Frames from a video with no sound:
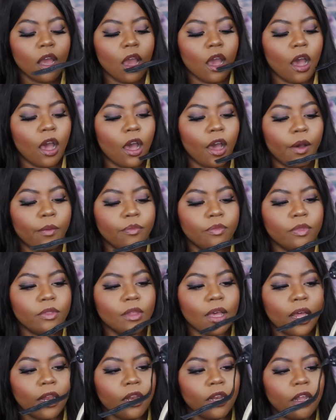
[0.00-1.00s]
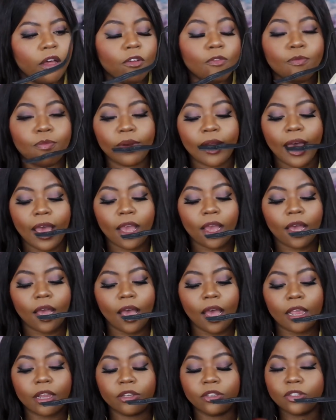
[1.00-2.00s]
I love black.
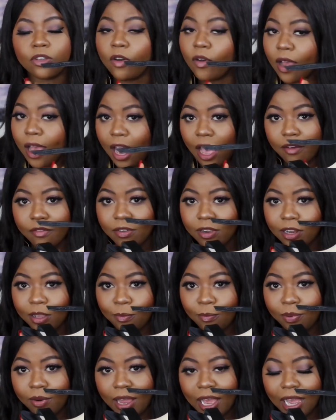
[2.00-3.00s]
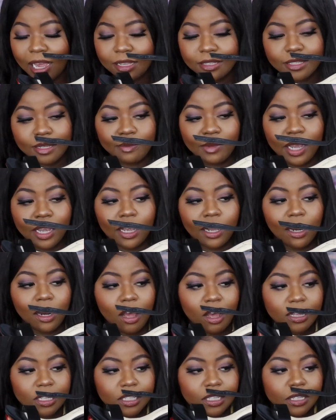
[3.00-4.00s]
I don't have any blacks in my
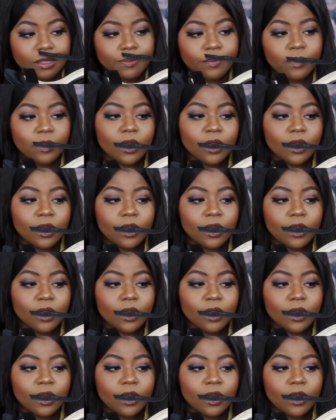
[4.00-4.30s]
closet,